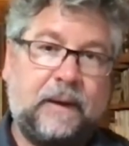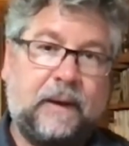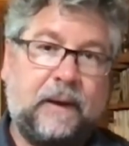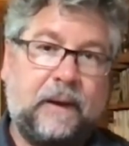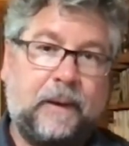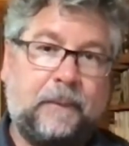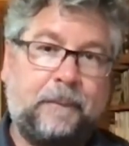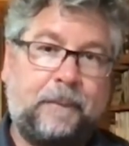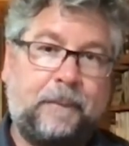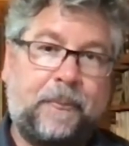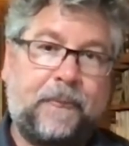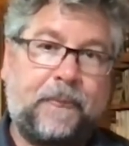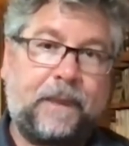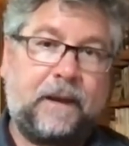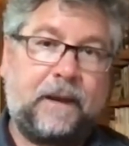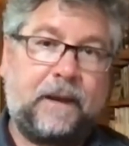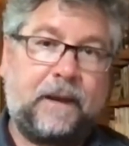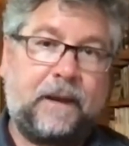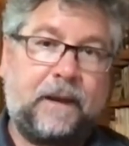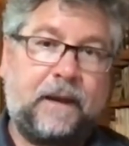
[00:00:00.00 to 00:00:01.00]
Um,
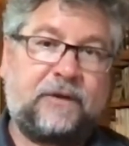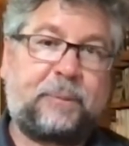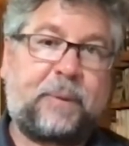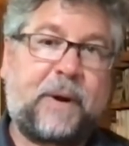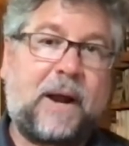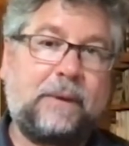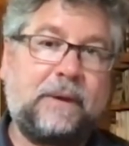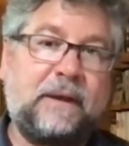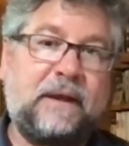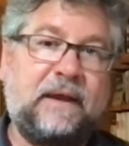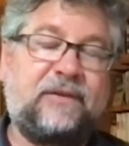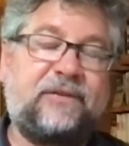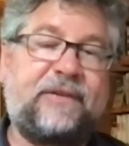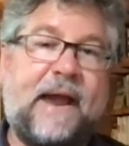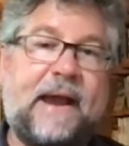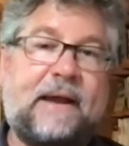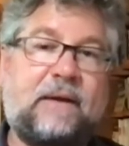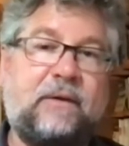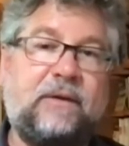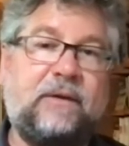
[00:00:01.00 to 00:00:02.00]
it's probably
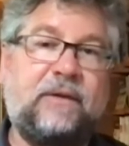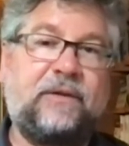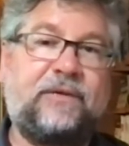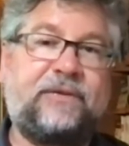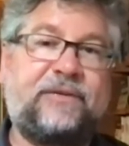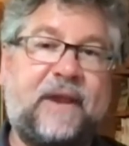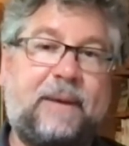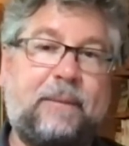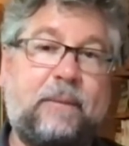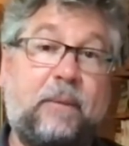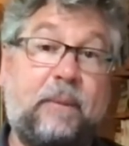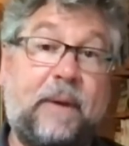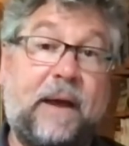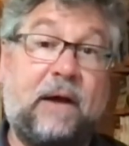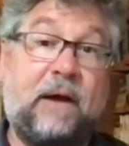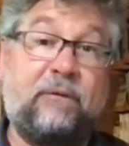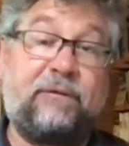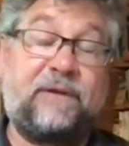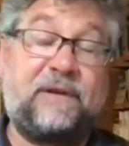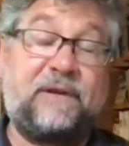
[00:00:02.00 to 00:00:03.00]
exactly the same
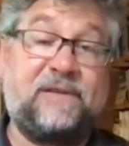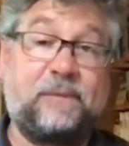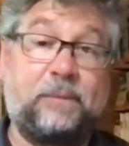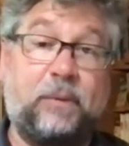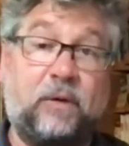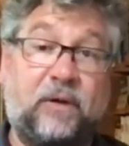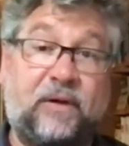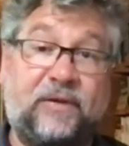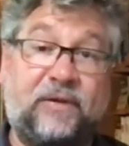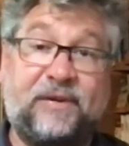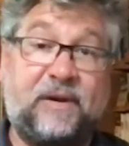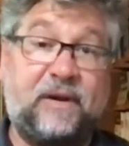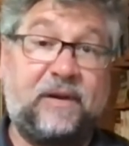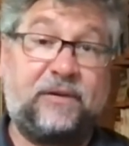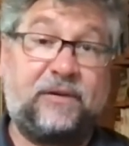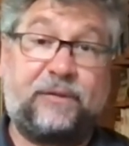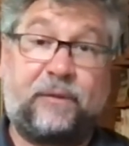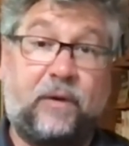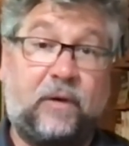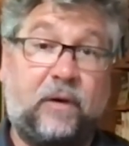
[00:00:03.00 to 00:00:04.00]
amount feasible as it
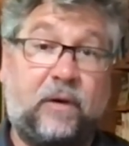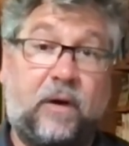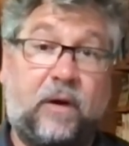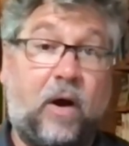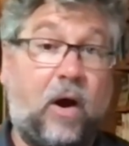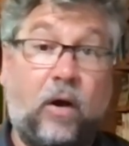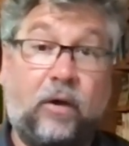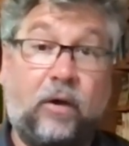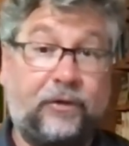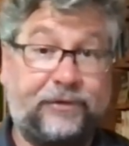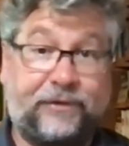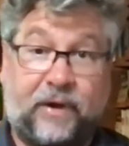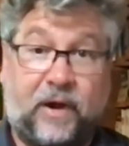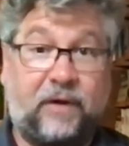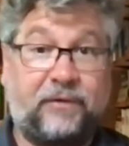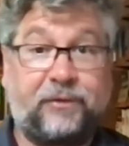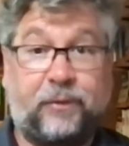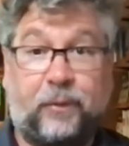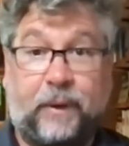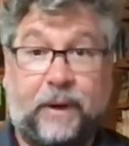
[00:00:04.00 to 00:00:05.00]
is for all
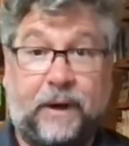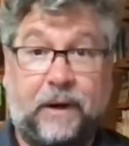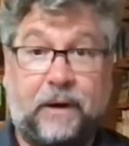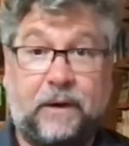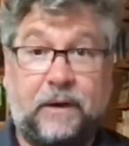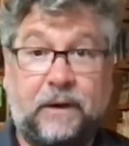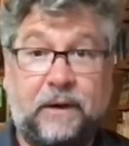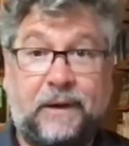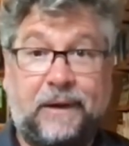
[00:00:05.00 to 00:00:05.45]
software.